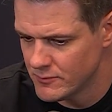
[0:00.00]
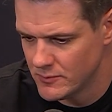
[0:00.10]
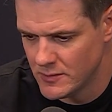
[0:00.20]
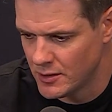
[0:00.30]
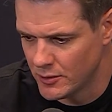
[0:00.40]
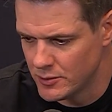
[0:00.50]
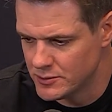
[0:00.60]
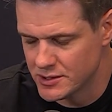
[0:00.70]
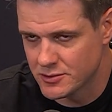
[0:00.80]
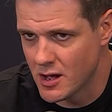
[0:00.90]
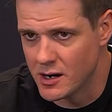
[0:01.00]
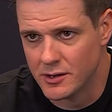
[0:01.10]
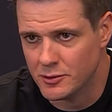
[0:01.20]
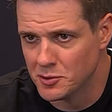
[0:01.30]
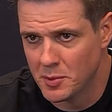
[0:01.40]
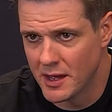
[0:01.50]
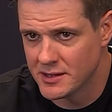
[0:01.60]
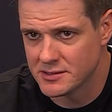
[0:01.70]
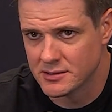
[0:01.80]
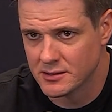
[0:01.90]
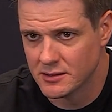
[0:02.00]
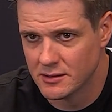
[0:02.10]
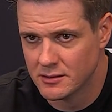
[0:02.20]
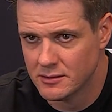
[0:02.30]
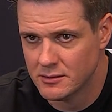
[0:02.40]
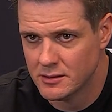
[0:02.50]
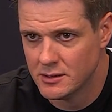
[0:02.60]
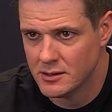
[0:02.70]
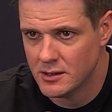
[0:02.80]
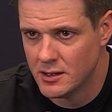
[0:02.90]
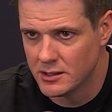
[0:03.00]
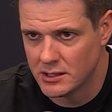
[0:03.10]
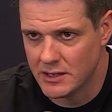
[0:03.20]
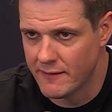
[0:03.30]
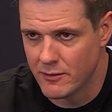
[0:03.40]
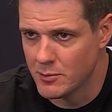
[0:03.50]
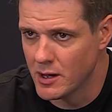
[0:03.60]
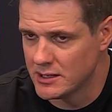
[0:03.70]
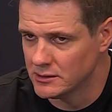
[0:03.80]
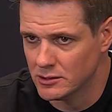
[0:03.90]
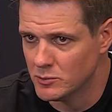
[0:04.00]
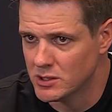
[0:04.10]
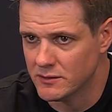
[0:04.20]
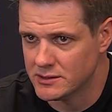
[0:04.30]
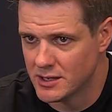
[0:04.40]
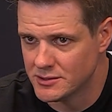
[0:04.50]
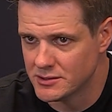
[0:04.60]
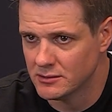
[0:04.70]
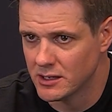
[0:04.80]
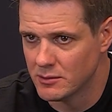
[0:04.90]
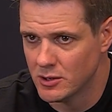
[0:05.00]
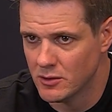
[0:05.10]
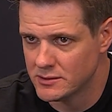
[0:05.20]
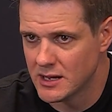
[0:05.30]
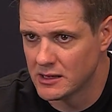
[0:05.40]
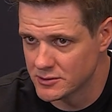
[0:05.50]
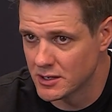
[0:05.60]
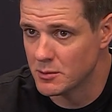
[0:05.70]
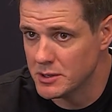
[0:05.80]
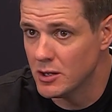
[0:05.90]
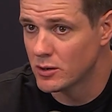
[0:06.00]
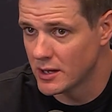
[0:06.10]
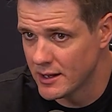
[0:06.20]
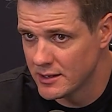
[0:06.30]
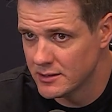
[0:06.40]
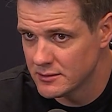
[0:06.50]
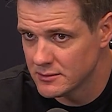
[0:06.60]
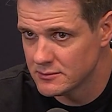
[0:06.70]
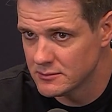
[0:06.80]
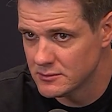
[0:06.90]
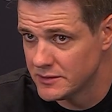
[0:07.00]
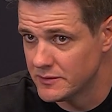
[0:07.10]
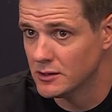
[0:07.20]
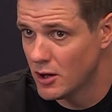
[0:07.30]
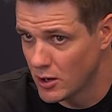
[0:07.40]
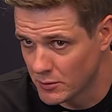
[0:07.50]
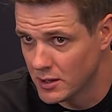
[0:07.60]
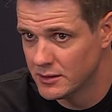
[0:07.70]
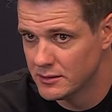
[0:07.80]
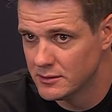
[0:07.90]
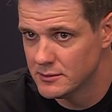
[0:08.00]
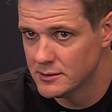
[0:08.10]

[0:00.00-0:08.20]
you know, you just try to do your best to give everybody a little bit of attention, let them know that Taylor's going to be okay in the long run,